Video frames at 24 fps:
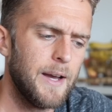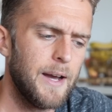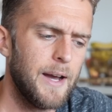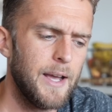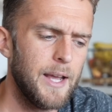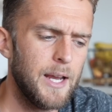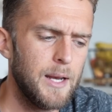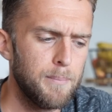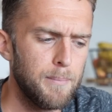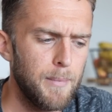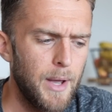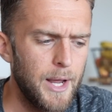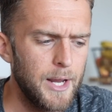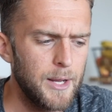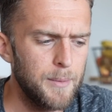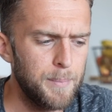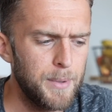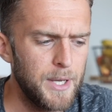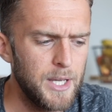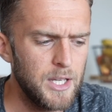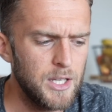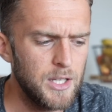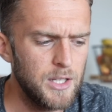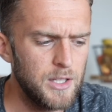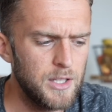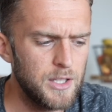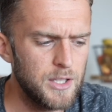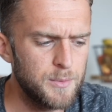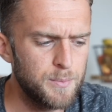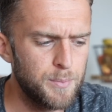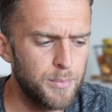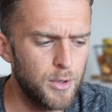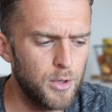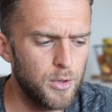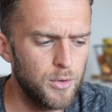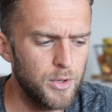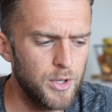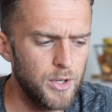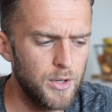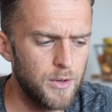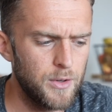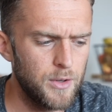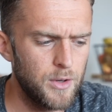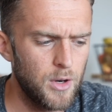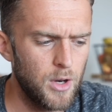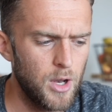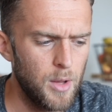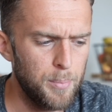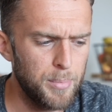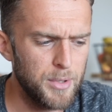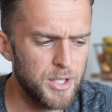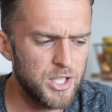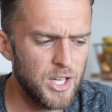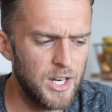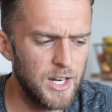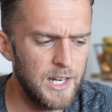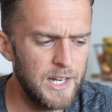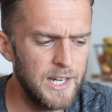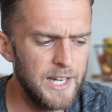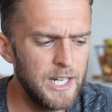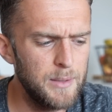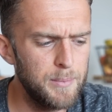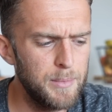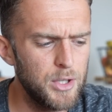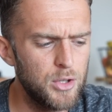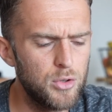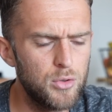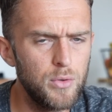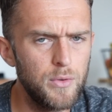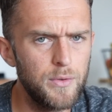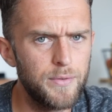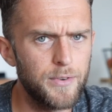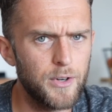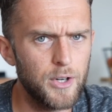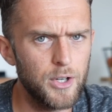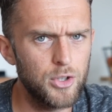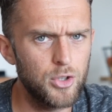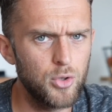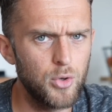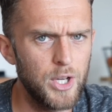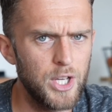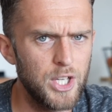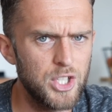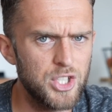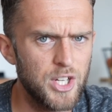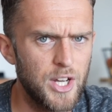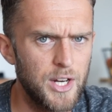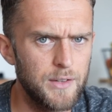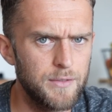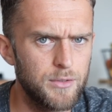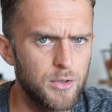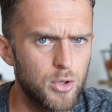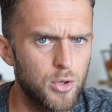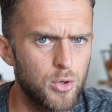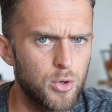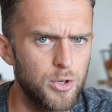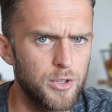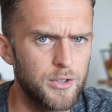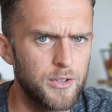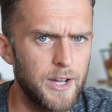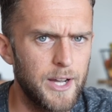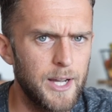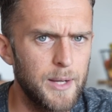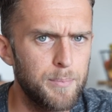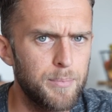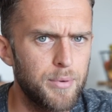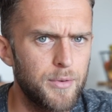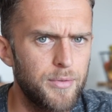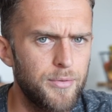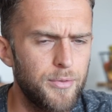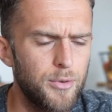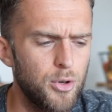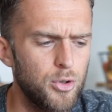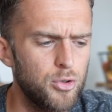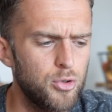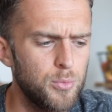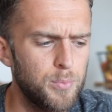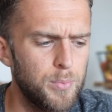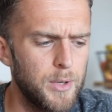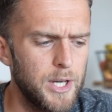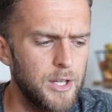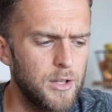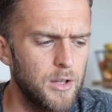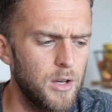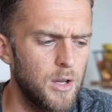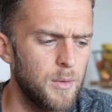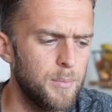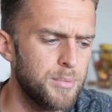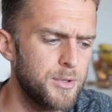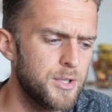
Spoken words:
In my opinion, this lob is a little bit too far to his side of the court. I prefer to play the lob